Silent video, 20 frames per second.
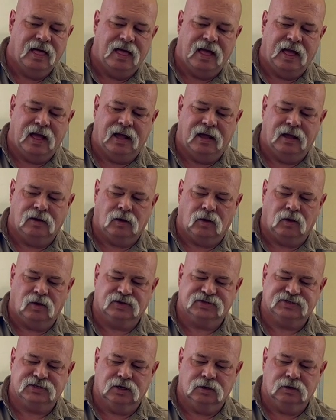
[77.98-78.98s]
And
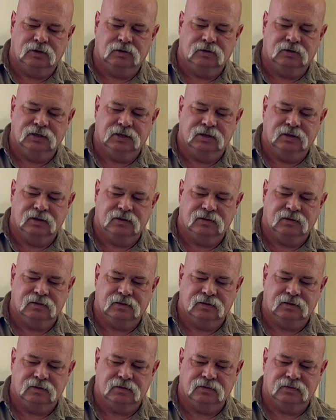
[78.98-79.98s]
also
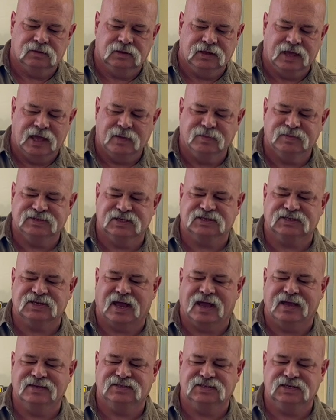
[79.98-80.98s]
the
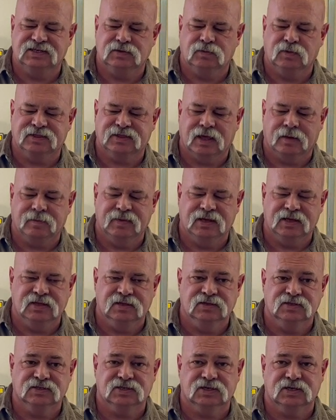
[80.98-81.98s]
M6IC, what that
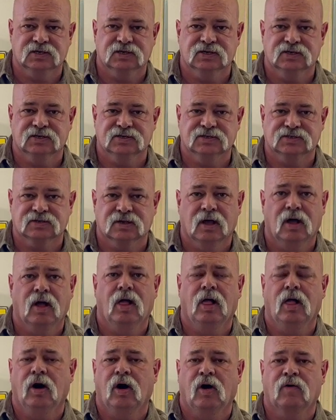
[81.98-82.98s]
means is
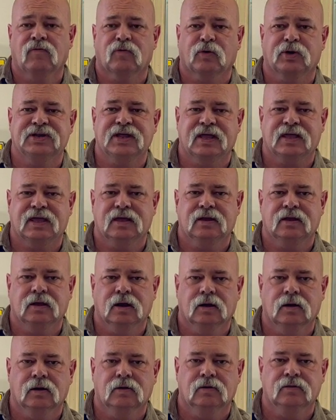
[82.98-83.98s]
over a decade
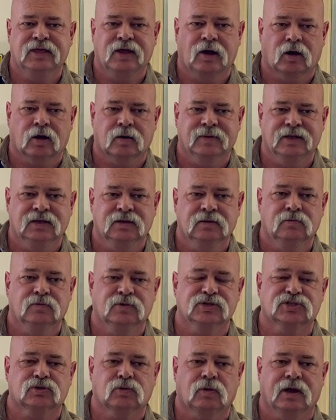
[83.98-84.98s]
ago, the Army
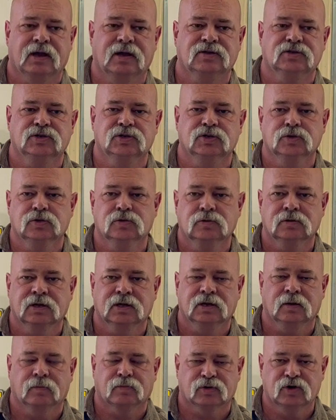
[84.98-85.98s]
was trying to do
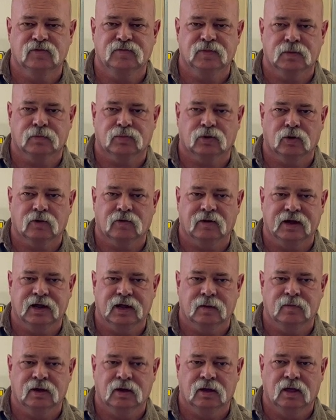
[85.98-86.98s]
an improvement
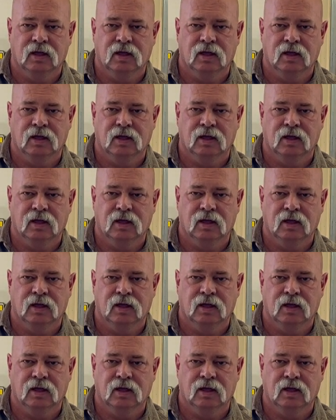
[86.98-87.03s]
program